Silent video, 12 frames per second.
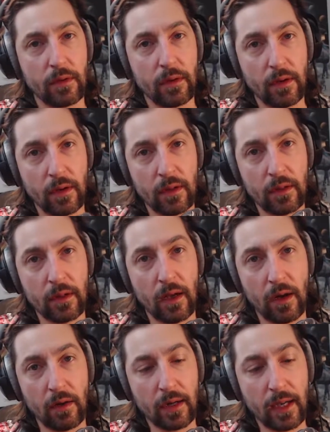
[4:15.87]
on
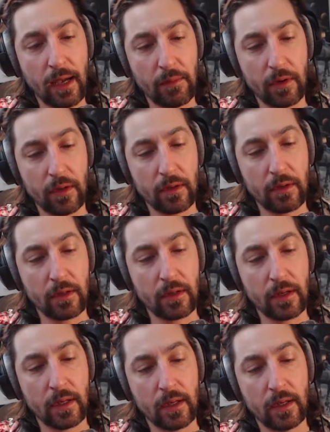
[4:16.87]
our camera,
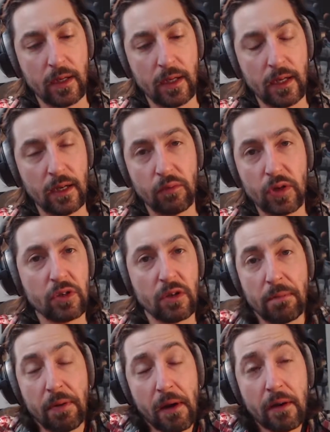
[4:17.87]
which
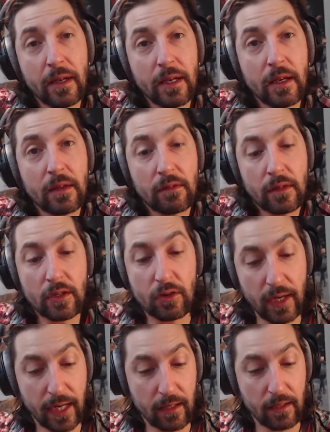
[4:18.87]
apparently does the
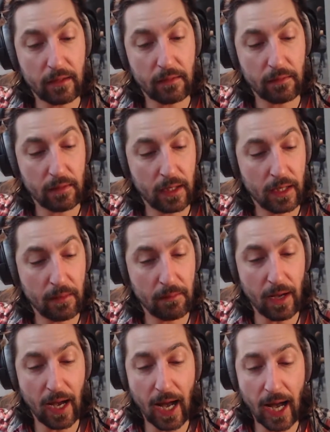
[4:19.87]
trick.
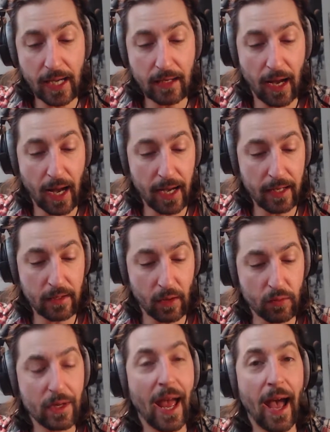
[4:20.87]
I
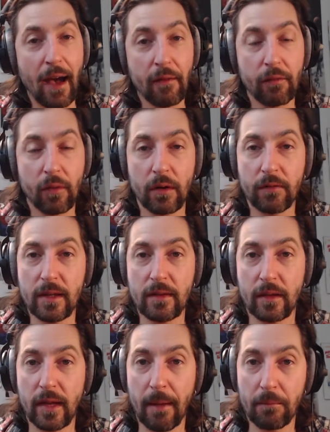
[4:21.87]
don't have one of these
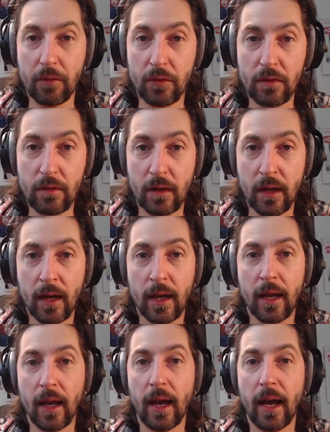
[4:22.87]
adapters,
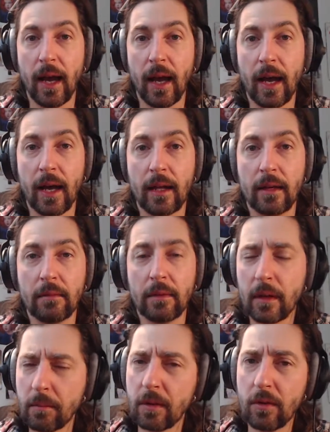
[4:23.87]
but
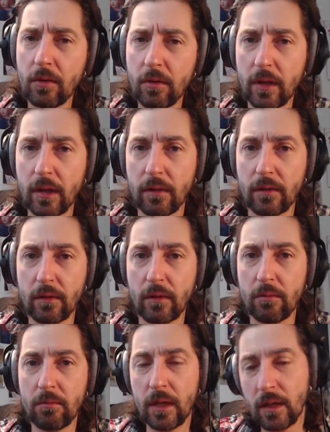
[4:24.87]
I'm curious, so
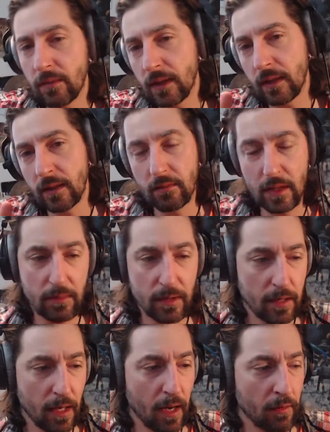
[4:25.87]

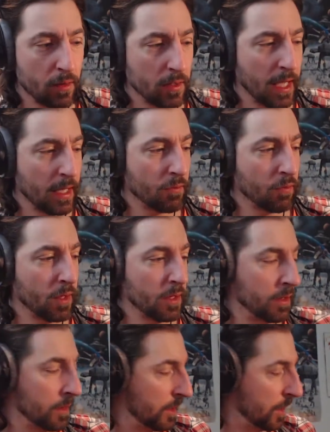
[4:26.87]
maybe I will get one